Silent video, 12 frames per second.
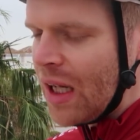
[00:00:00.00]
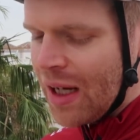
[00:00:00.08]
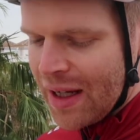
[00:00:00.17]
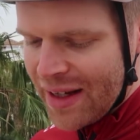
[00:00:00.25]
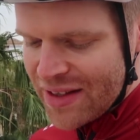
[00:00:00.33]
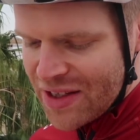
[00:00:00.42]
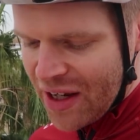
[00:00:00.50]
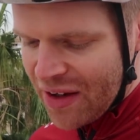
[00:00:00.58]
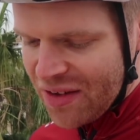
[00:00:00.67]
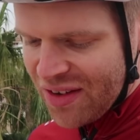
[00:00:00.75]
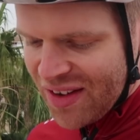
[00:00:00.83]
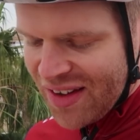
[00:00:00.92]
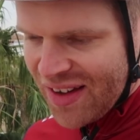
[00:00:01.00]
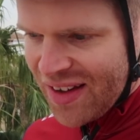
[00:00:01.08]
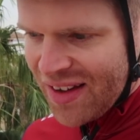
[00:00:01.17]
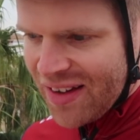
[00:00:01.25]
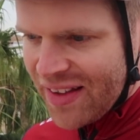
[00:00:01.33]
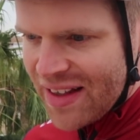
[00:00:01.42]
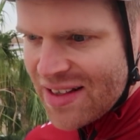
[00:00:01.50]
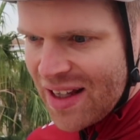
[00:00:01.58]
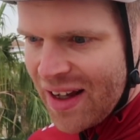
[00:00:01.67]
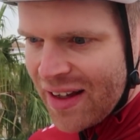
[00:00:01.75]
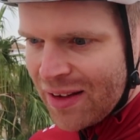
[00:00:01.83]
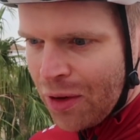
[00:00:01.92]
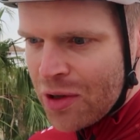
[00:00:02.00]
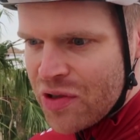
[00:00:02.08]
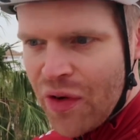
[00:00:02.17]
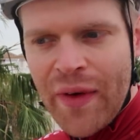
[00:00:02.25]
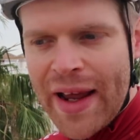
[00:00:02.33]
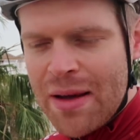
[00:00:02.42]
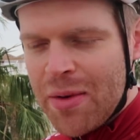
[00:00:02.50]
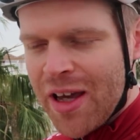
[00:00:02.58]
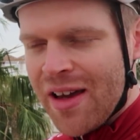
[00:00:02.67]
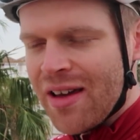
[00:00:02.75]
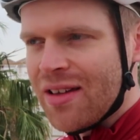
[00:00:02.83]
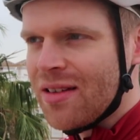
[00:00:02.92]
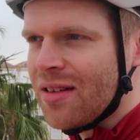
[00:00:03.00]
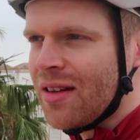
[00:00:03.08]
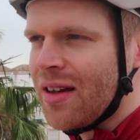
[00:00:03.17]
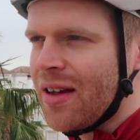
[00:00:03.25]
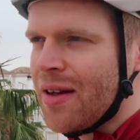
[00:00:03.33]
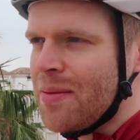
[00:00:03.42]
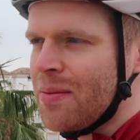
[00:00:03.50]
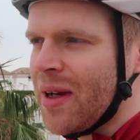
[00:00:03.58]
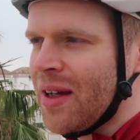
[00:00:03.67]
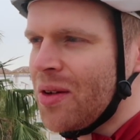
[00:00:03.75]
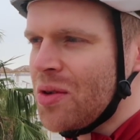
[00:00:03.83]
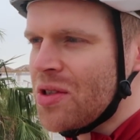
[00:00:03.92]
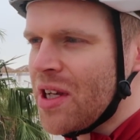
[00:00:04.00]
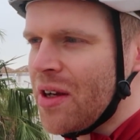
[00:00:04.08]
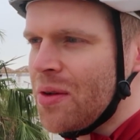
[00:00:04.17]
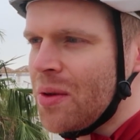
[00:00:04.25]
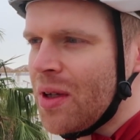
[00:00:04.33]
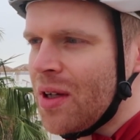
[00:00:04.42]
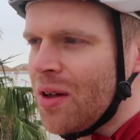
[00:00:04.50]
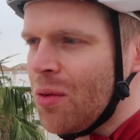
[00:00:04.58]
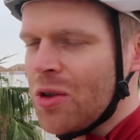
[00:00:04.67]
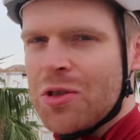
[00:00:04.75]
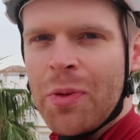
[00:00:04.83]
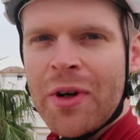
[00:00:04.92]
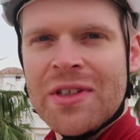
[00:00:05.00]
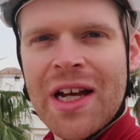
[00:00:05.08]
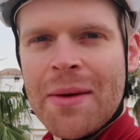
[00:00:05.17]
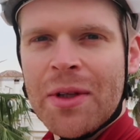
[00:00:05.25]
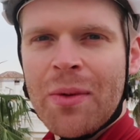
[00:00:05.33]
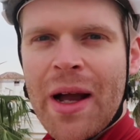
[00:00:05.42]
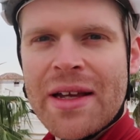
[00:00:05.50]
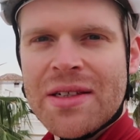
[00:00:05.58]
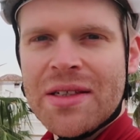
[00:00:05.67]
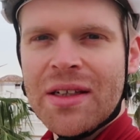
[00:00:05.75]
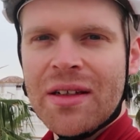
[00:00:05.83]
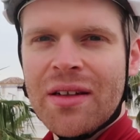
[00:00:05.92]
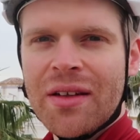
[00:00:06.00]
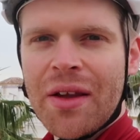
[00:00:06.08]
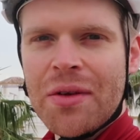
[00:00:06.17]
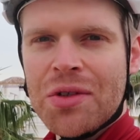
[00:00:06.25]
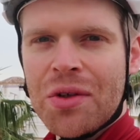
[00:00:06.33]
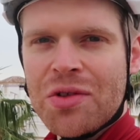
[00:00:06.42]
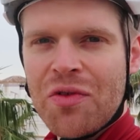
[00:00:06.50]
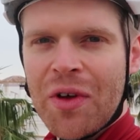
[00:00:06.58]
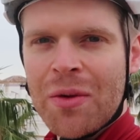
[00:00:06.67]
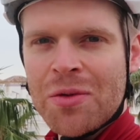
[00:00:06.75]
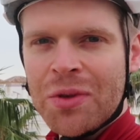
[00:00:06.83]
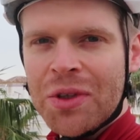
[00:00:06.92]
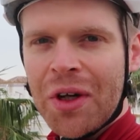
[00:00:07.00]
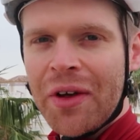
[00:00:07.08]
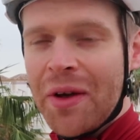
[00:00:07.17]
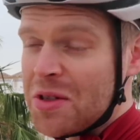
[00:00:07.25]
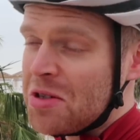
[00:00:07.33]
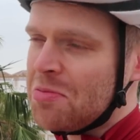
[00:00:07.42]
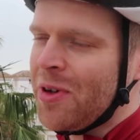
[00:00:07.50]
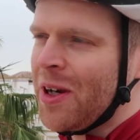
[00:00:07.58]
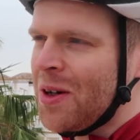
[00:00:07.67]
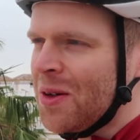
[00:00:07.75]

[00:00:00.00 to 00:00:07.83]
Say things like Lawrence of Arabia, and also Once Upon a Time in the West, and those sorts of films were shot here, which is pretty